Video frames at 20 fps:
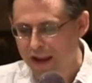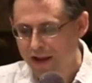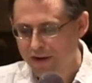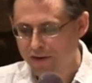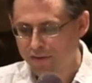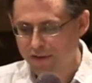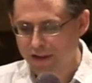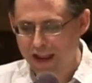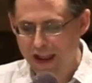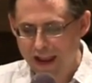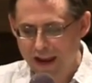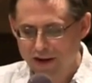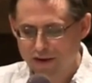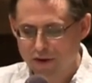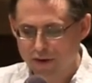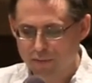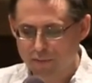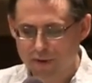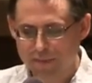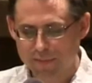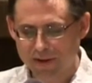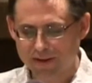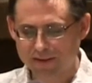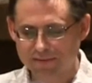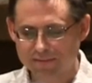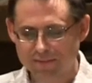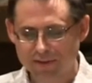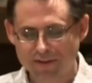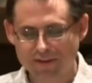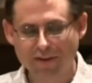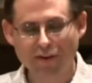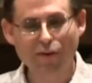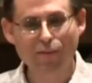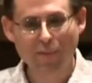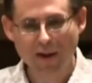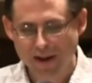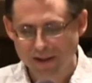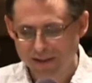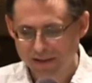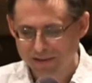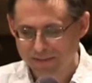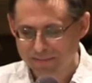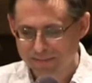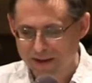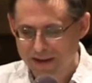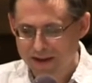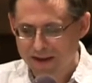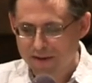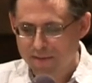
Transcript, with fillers: and only eight are women, Sarah Palin,